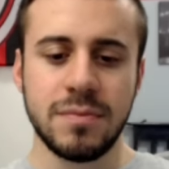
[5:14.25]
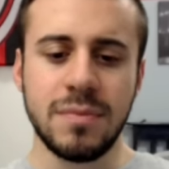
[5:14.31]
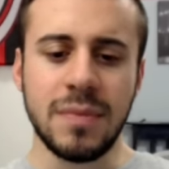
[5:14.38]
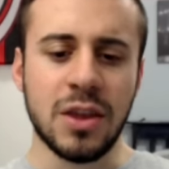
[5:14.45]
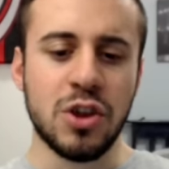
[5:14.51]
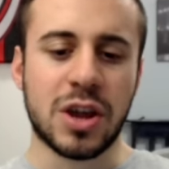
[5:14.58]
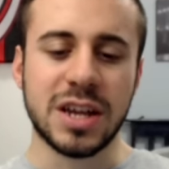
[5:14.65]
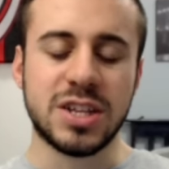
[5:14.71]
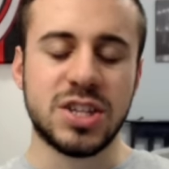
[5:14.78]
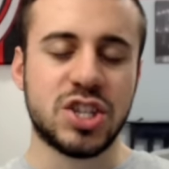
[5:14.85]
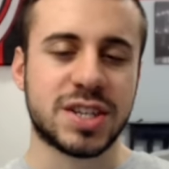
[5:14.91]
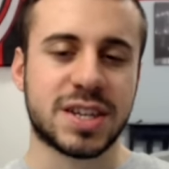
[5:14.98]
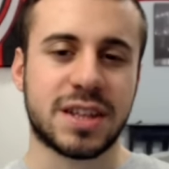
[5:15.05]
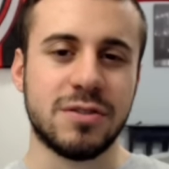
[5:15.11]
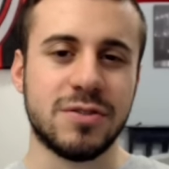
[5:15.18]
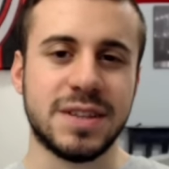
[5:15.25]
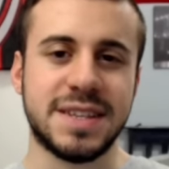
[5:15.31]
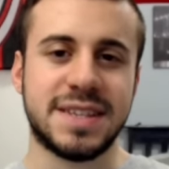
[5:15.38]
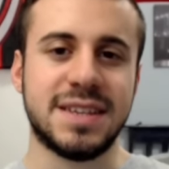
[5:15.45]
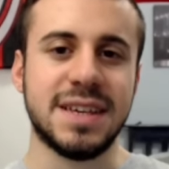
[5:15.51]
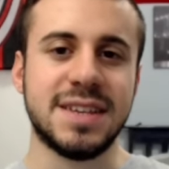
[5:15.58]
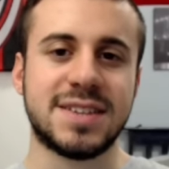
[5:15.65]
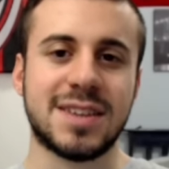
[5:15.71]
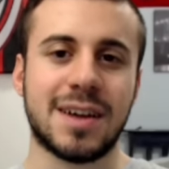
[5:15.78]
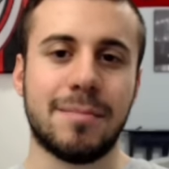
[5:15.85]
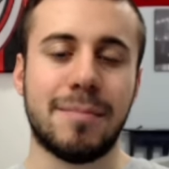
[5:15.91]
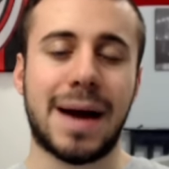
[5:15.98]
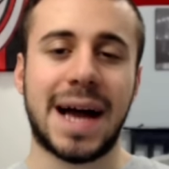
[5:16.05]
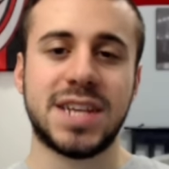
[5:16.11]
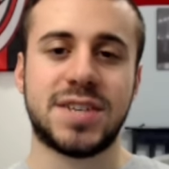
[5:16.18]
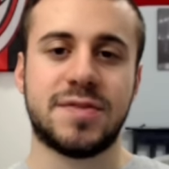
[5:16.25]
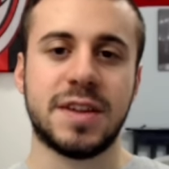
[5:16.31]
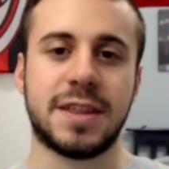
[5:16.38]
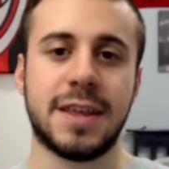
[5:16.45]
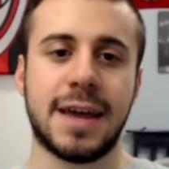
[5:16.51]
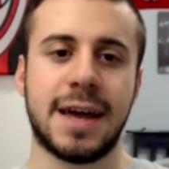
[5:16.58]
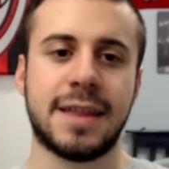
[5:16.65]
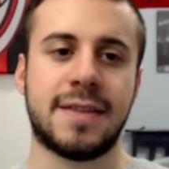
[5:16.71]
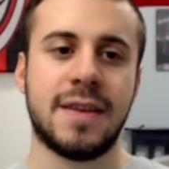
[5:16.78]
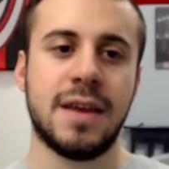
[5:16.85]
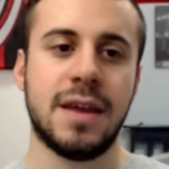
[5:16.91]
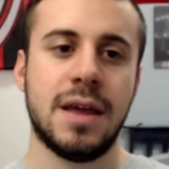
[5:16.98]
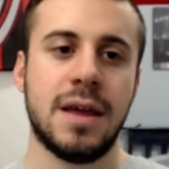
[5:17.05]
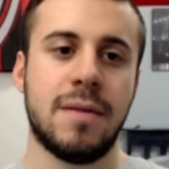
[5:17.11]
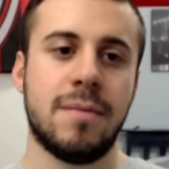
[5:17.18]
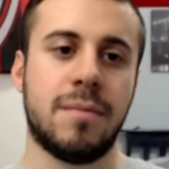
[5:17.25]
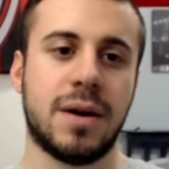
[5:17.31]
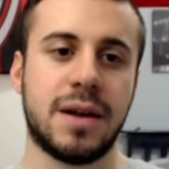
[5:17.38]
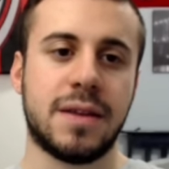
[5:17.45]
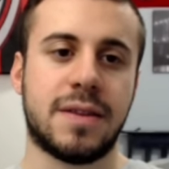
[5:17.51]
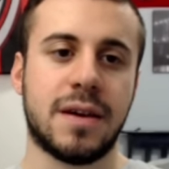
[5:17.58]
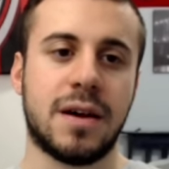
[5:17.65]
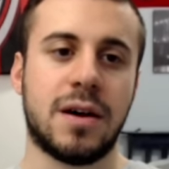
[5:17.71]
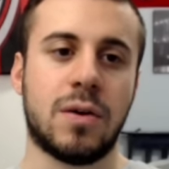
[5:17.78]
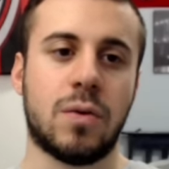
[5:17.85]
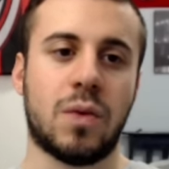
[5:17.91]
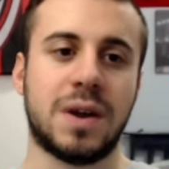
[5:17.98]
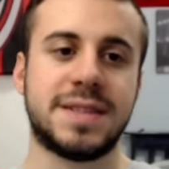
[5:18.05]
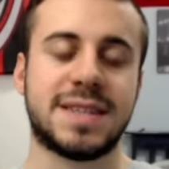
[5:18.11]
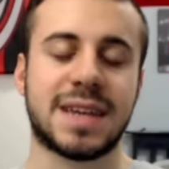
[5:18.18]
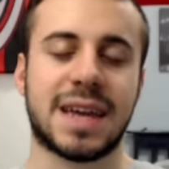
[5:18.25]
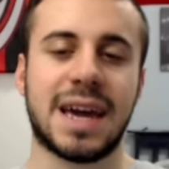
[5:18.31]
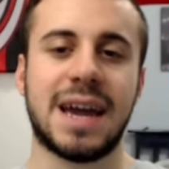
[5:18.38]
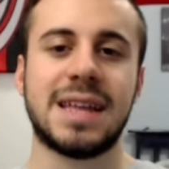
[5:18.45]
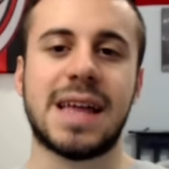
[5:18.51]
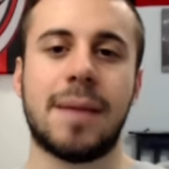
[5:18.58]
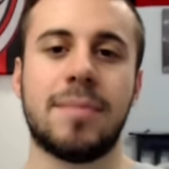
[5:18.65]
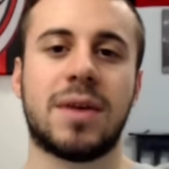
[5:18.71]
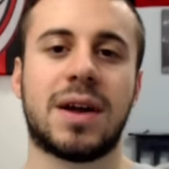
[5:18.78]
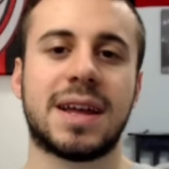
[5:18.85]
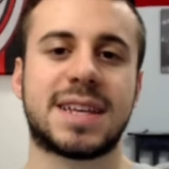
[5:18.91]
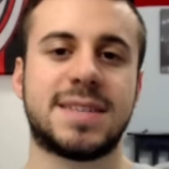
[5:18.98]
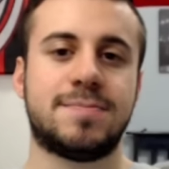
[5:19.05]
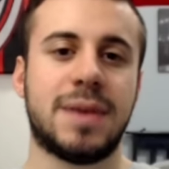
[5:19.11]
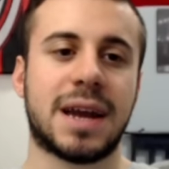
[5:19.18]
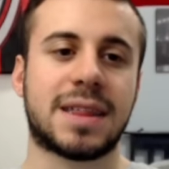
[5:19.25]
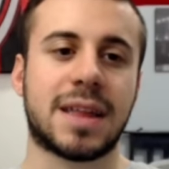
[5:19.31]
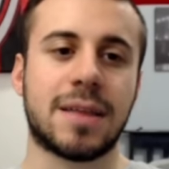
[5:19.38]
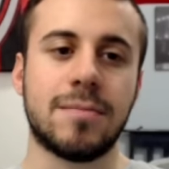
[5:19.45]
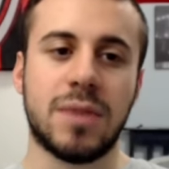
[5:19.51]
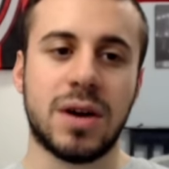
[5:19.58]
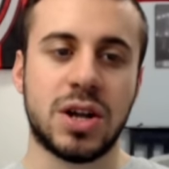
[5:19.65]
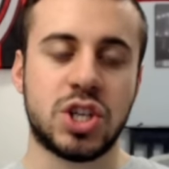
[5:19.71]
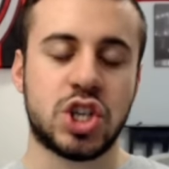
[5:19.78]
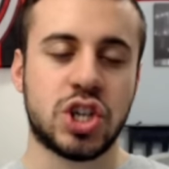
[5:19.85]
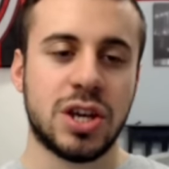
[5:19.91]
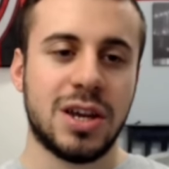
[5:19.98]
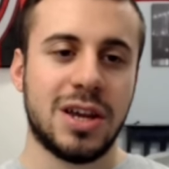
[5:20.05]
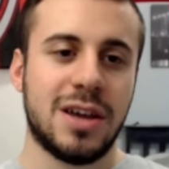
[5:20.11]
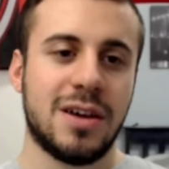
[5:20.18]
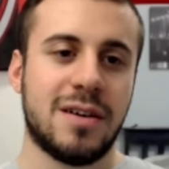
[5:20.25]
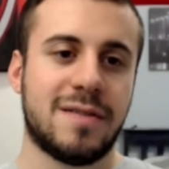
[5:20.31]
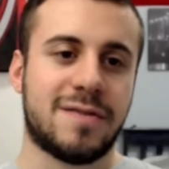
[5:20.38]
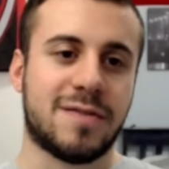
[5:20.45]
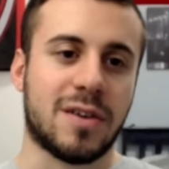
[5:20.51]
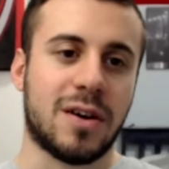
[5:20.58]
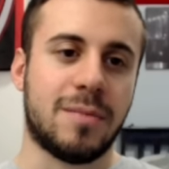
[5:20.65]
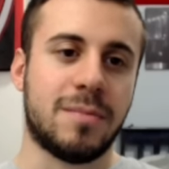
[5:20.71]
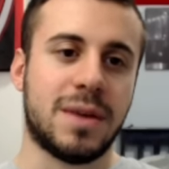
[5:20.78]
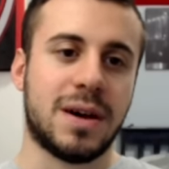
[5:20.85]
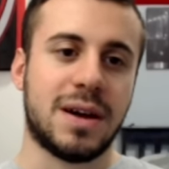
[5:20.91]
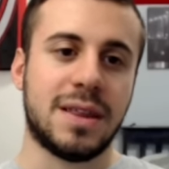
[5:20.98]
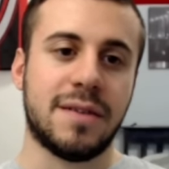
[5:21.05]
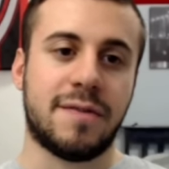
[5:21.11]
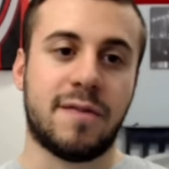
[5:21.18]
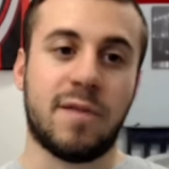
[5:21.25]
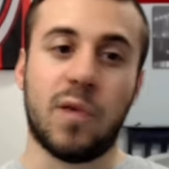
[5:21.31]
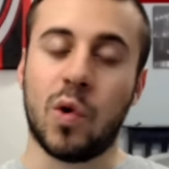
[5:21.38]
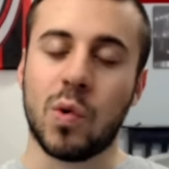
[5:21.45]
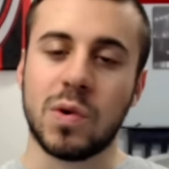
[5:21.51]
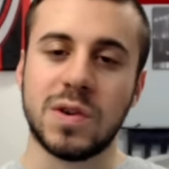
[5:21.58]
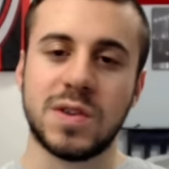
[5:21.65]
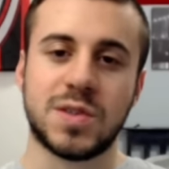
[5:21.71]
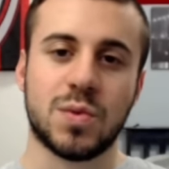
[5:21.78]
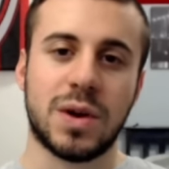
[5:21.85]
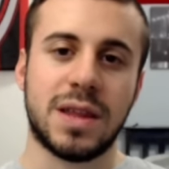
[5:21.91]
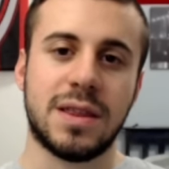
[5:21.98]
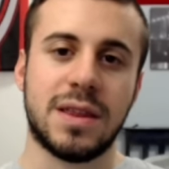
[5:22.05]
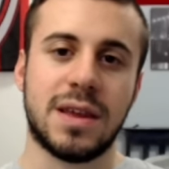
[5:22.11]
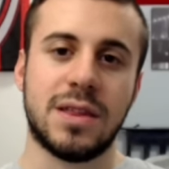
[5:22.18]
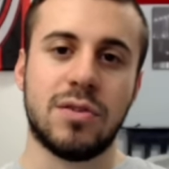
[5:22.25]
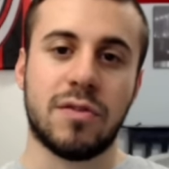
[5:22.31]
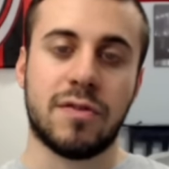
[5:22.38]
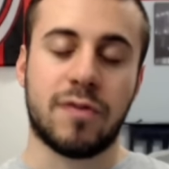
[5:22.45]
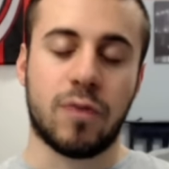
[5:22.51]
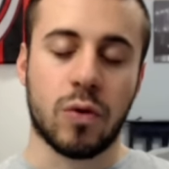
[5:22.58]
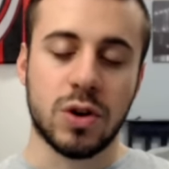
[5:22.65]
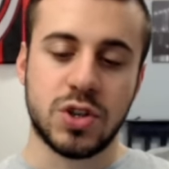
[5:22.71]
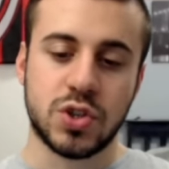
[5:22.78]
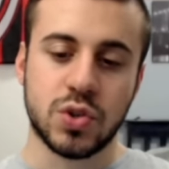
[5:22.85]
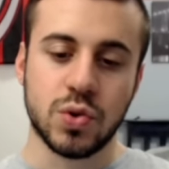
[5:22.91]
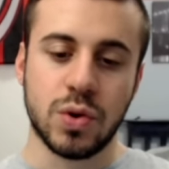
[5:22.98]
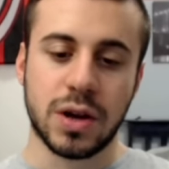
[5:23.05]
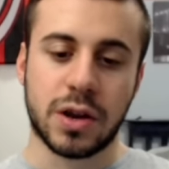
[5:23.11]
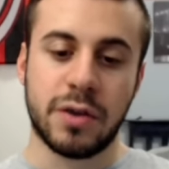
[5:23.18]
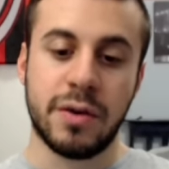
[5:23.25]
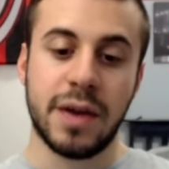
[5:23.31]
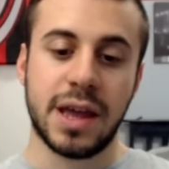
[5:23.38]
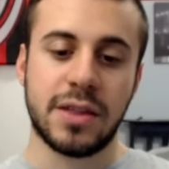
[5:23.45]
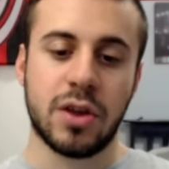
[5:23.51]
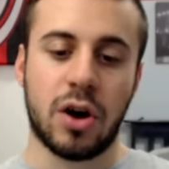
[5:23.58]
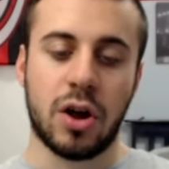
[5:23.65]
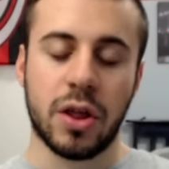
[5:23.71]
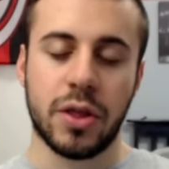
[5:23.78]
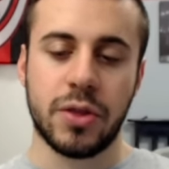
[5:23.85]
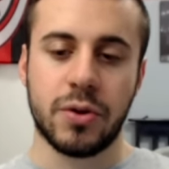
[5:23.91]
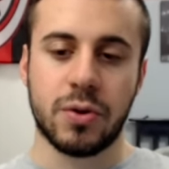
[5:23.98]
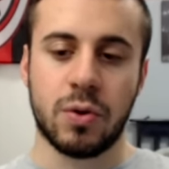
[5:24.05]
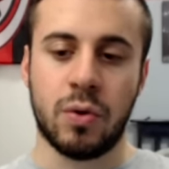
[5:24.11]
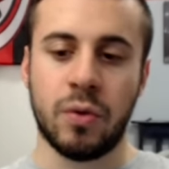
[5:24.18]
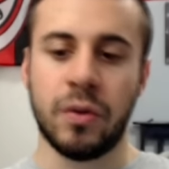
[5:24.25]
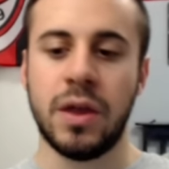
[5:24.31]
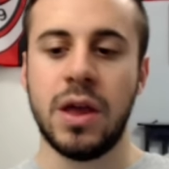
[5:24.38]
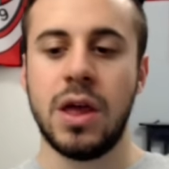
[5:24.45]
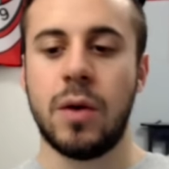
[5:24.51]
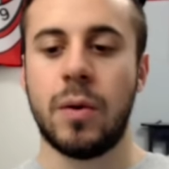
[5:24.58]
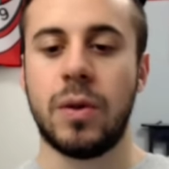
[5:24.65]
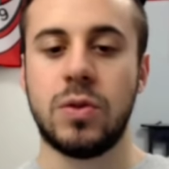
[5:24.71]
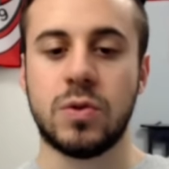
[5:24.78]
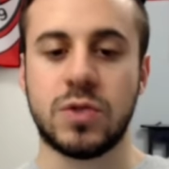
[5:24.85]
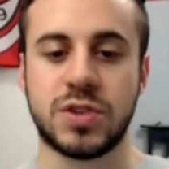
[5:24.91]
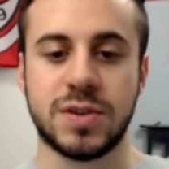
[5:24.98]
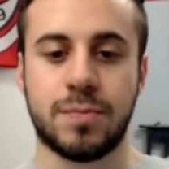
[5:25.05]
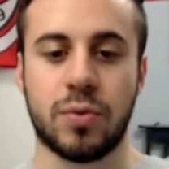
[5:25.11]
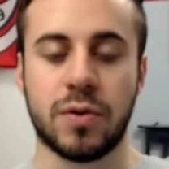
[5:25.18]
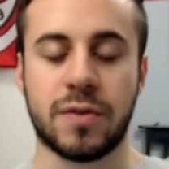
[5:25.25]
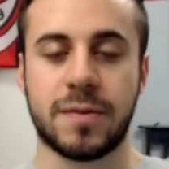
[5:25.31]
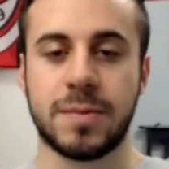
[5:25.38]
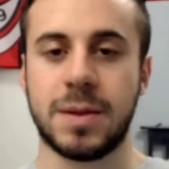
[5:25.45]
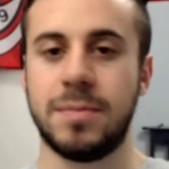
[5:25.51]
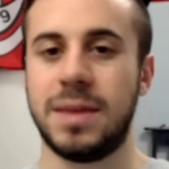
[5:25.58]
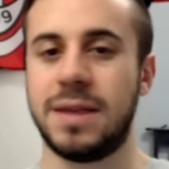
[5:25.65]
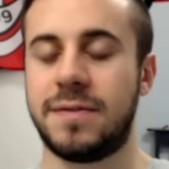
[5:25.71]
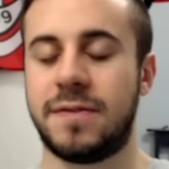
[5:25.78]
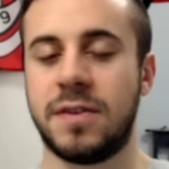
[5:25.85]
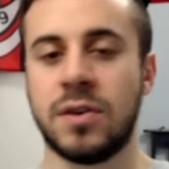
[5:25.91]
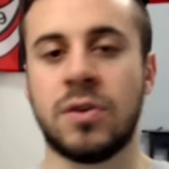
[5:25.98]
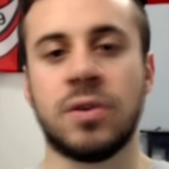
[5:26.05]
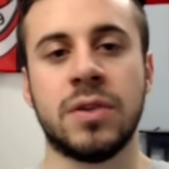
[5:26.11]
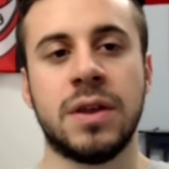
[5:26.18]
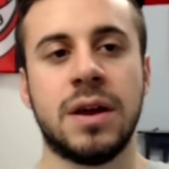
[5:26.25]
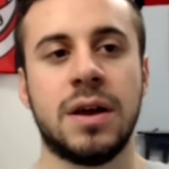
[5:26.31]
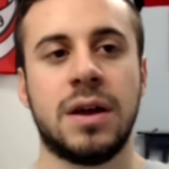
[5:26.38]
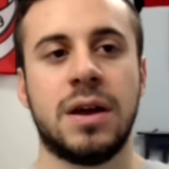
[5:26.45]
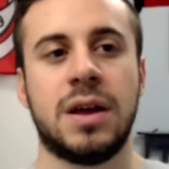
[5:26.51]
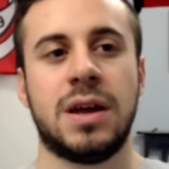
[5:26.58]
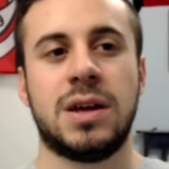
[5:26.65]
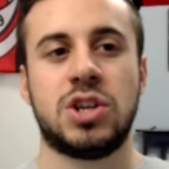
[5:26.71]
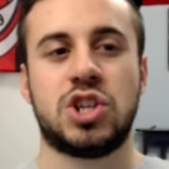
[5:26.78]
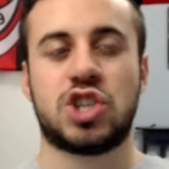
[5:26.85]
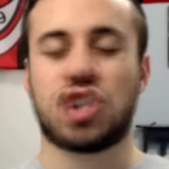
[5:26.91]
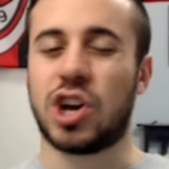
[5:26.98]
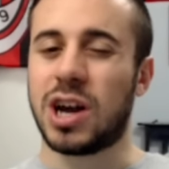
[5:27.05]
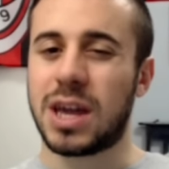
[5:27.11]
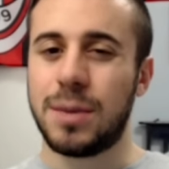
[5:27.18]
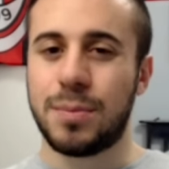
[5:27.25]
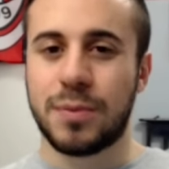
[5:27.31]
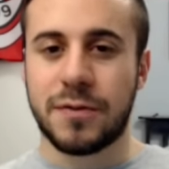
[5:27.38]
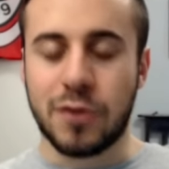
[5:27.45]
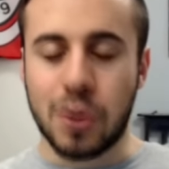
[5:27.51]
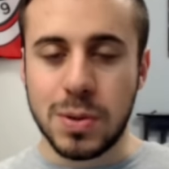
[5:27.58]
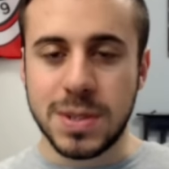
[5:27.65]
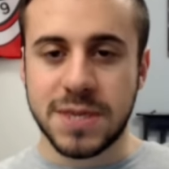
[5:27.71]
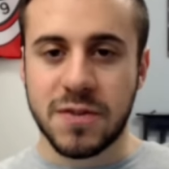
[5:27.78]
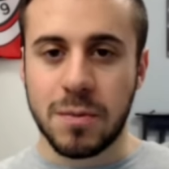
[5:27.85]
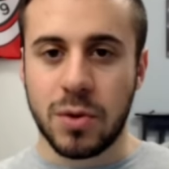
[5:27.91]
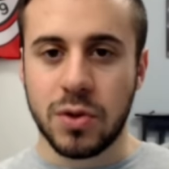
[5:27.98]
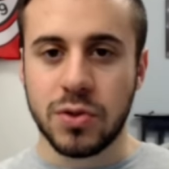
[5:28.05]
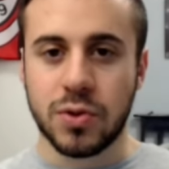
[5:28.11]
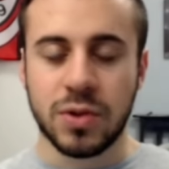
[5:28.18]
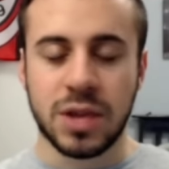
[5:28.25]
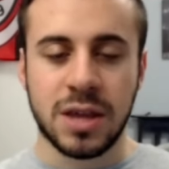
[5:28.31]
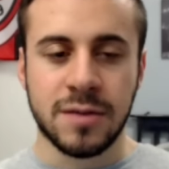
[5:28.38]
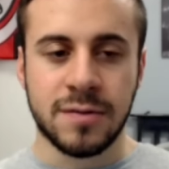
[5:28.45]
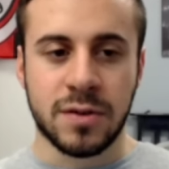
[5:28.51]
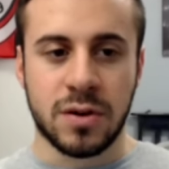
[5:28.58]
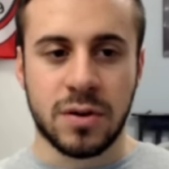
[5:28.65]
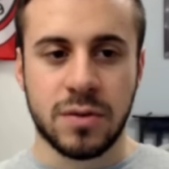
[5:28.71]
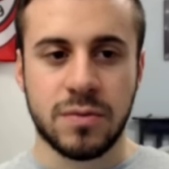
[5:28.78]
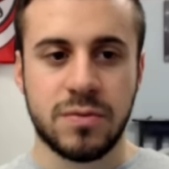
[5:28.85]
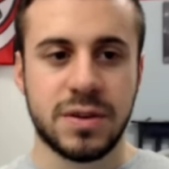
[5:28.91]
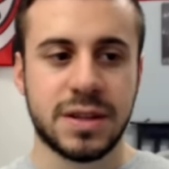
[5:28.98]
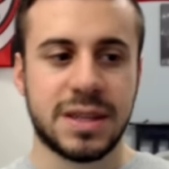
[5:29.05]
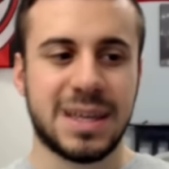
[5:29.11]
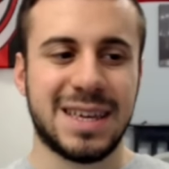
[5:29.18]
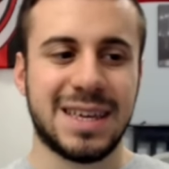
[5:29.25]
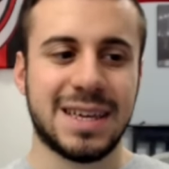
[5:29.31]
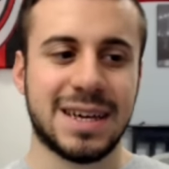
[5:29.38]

you could just clearly see he's not match fit yet. But once again, I'm not expecting much from the forwards when they're forced to create all on their own with no support from the midfield. Shocking performance from Montolivo. Really,